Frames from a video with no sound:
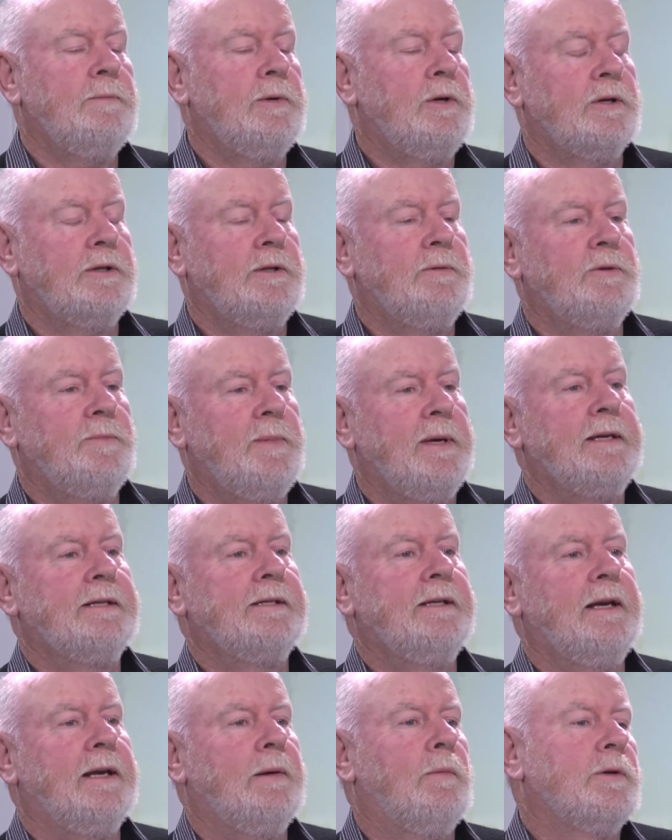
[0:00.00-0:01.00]
because he was being
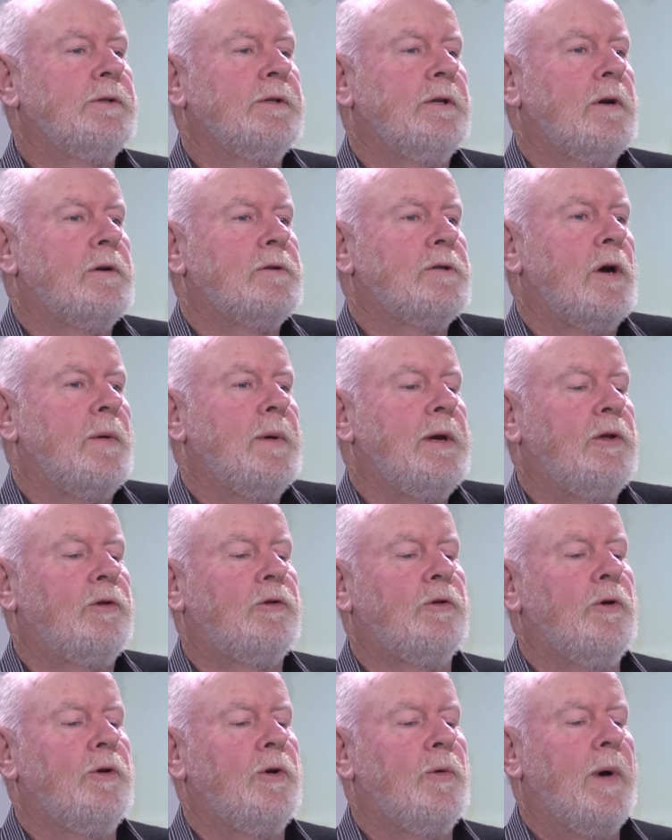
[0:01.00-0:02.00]
silly. It wasn't as though he
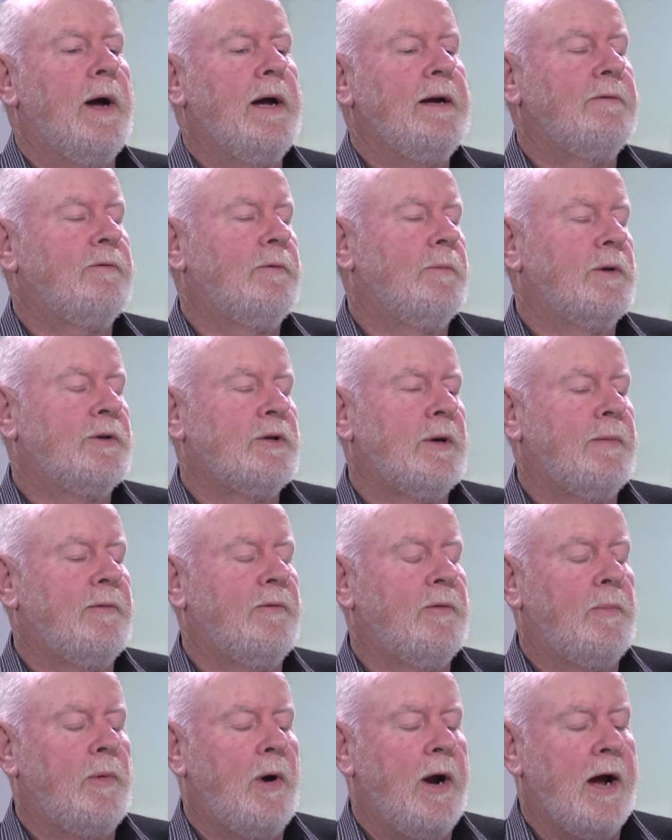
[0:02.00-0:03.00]
threw it away from the top
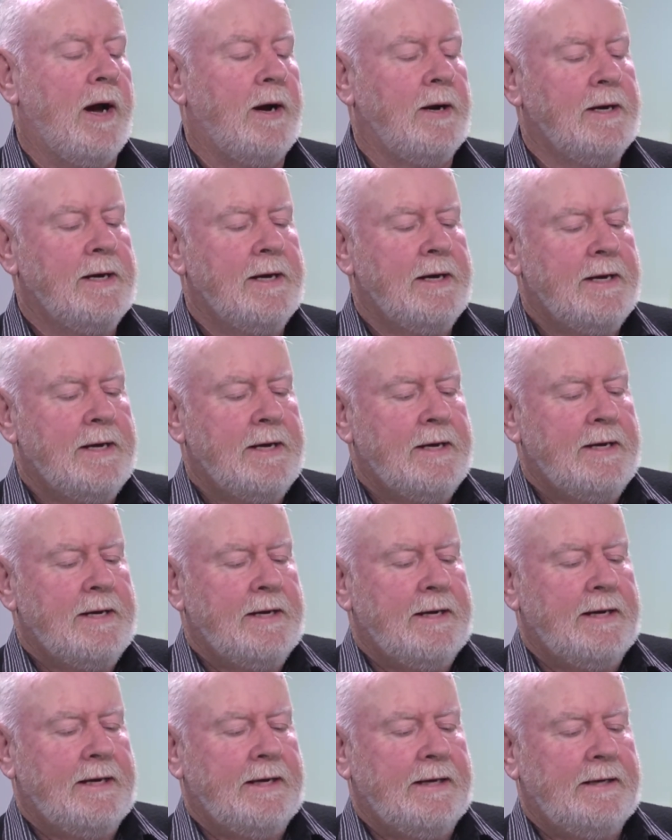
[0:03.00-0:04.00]
of a brow.
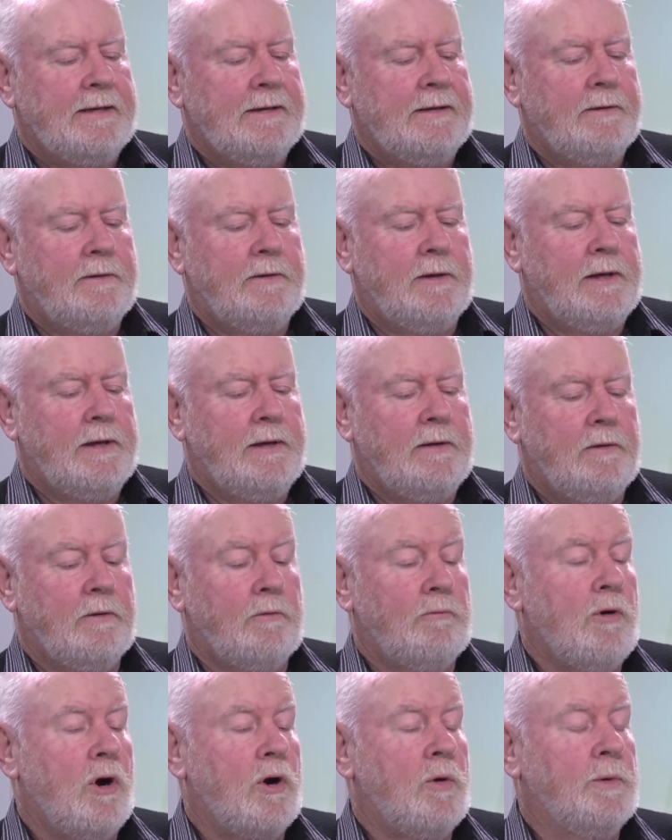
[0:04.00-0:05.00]
The
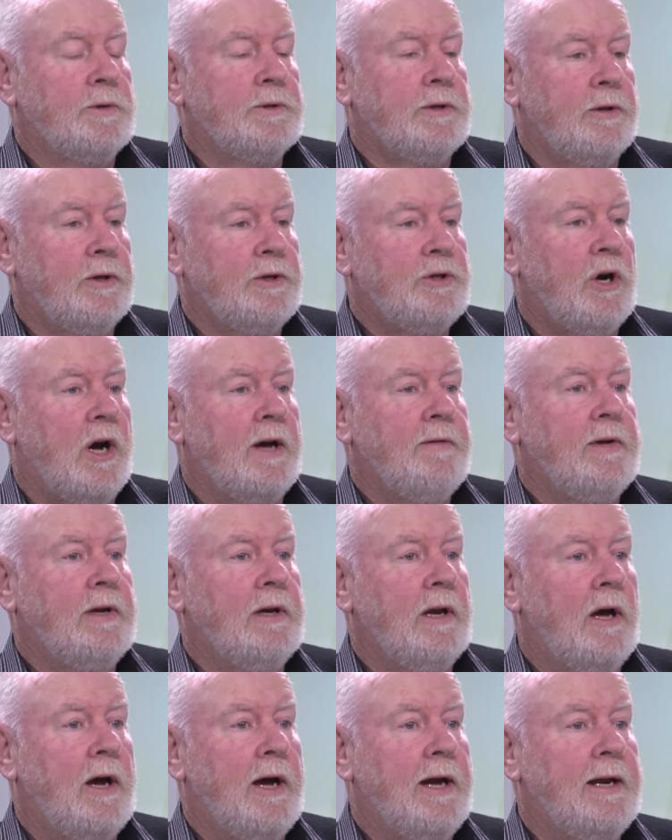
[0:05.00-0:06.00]
rock was on the driving
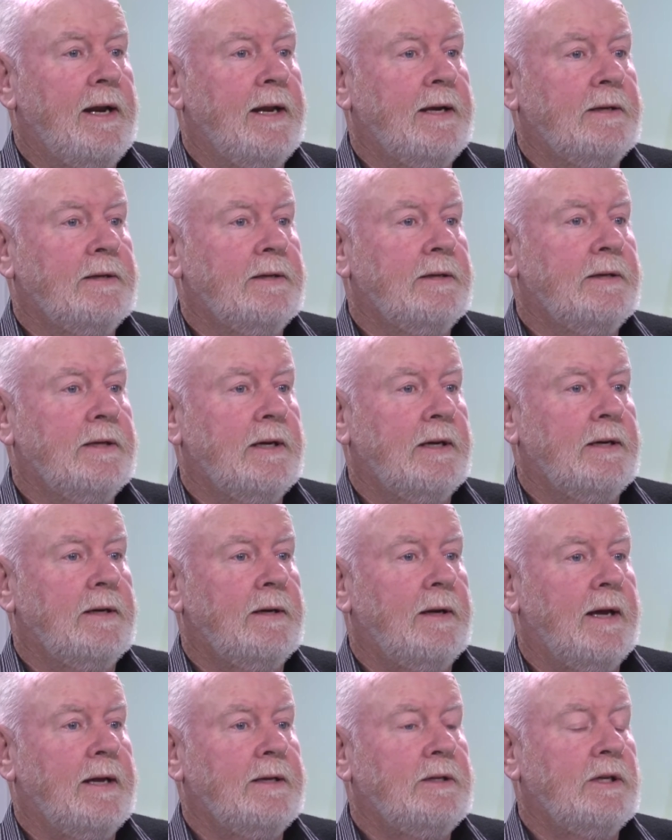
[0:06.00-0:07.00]
line, and
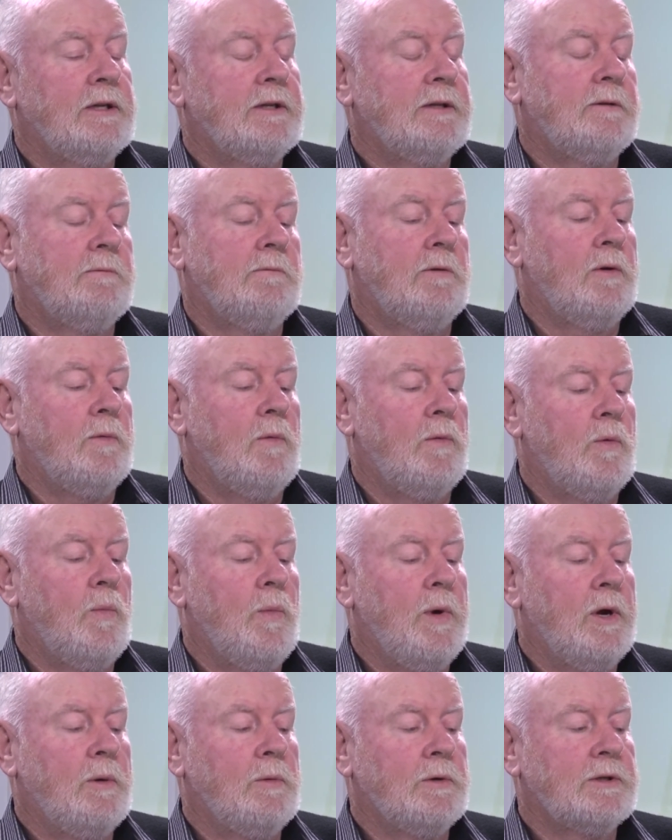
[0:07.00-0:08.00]
it just the
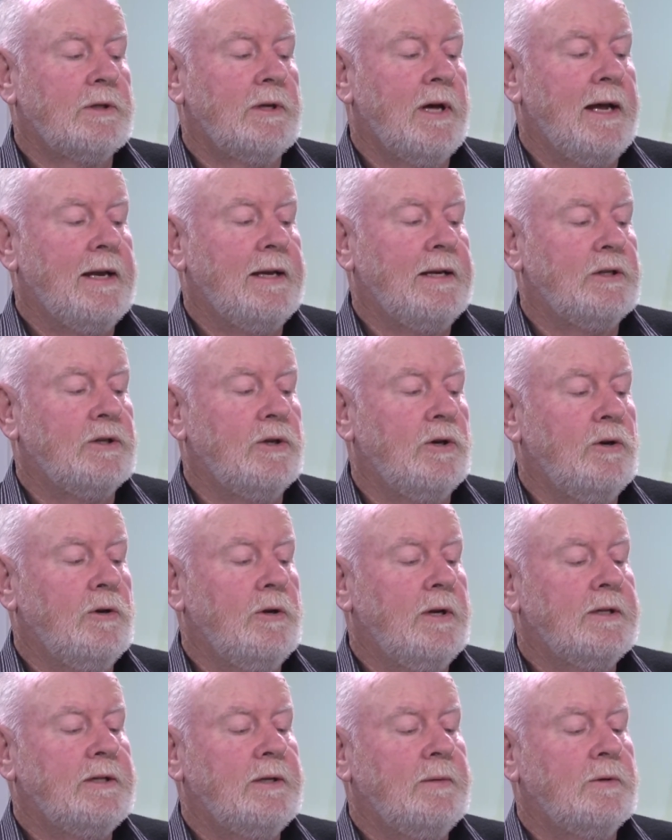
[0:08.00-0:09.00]
wheel was slightly
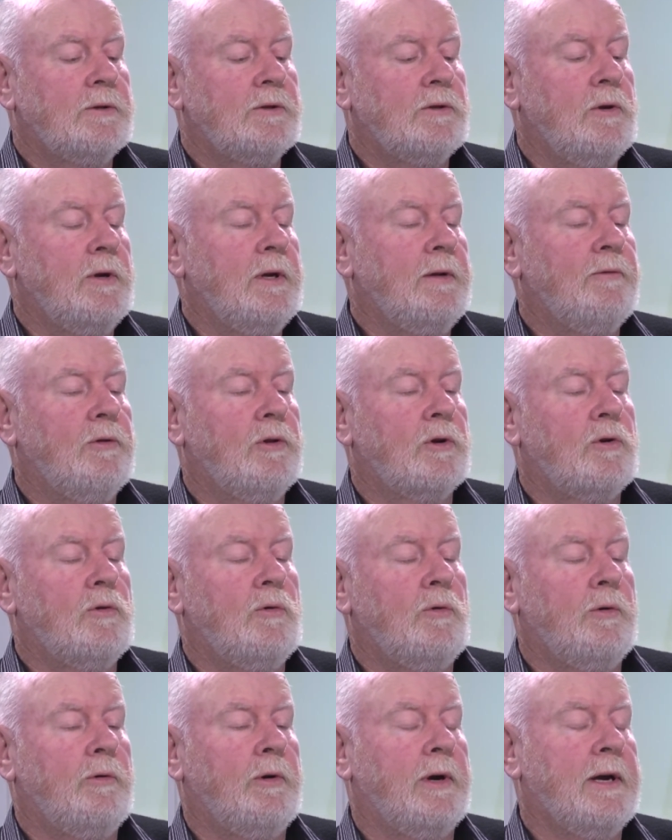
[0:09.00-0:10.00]
turned as he was turning for the
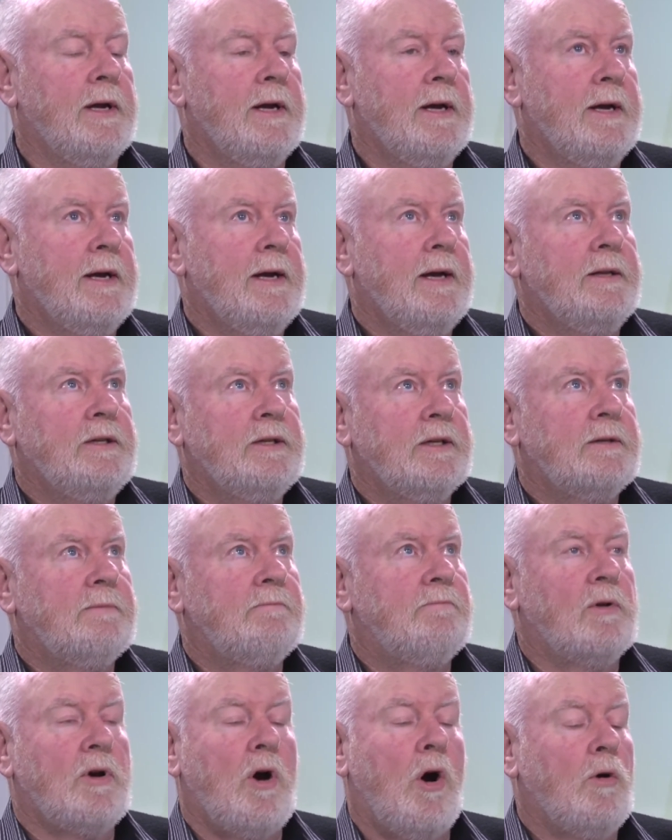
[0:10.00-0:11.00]
corner, and just
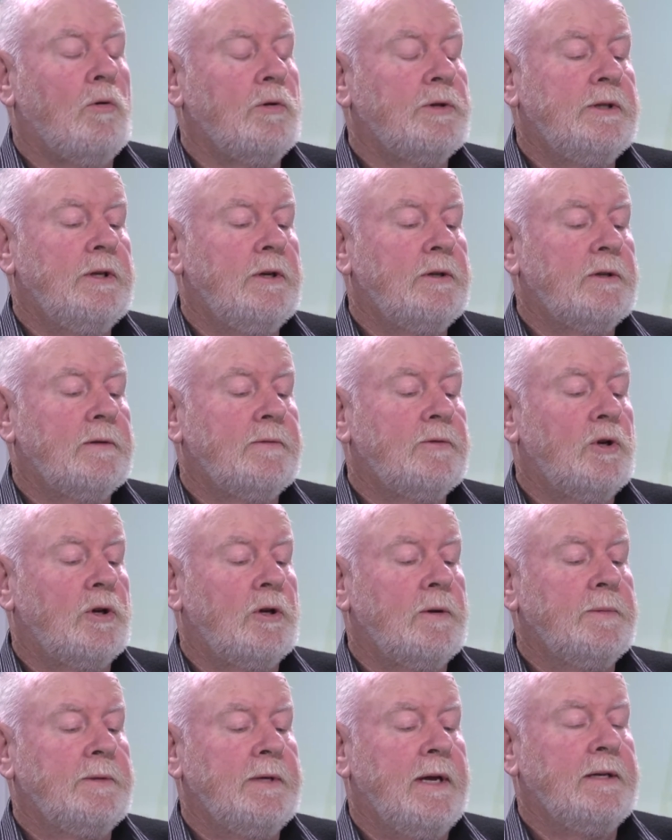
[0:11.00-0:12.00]
a whole series of
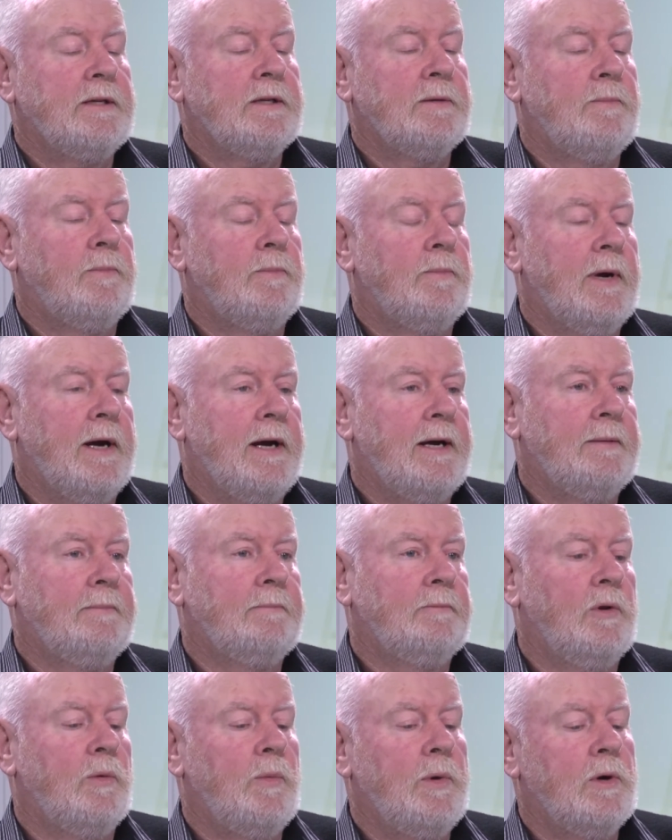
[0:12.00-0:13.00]
circumstances.
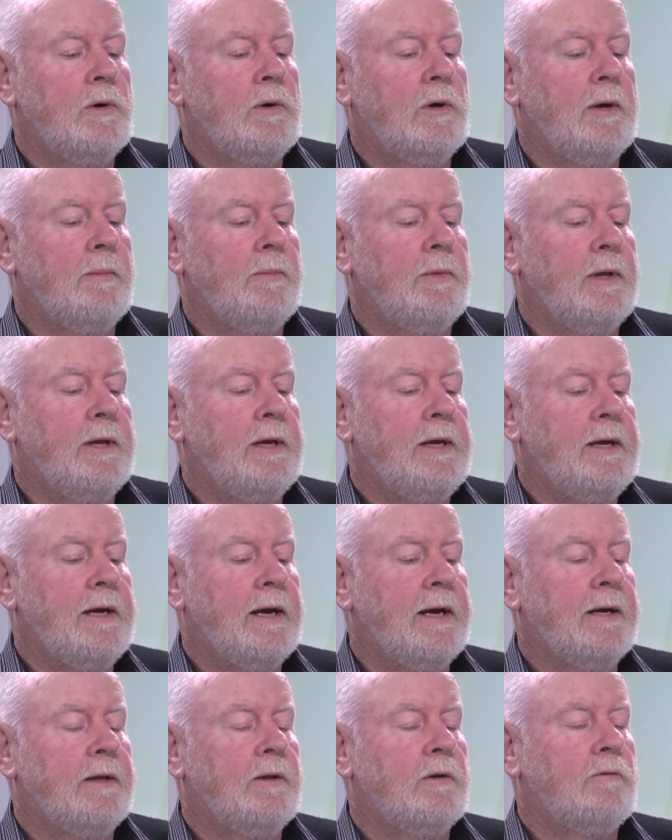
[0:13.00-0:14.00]
The wheel clipped
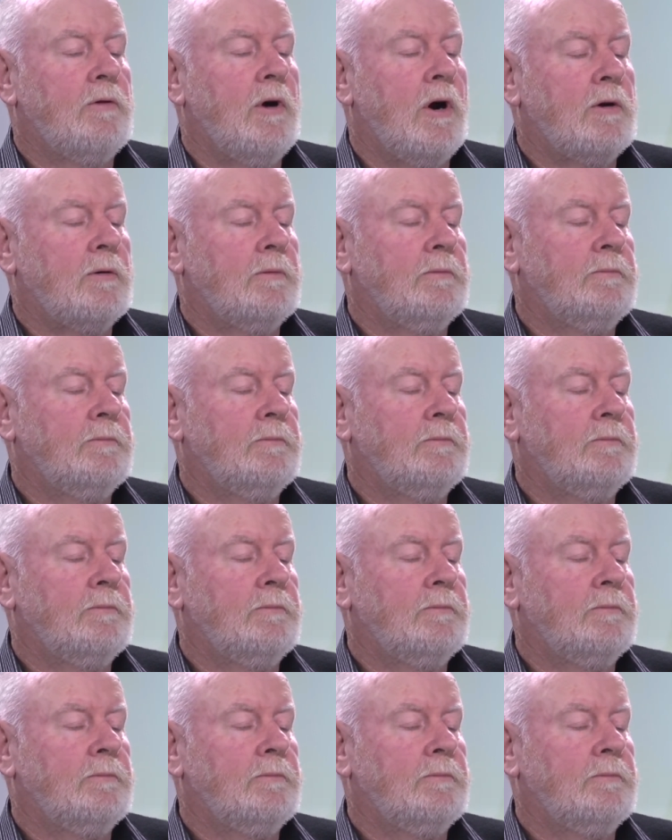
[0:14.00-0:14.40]
the rock,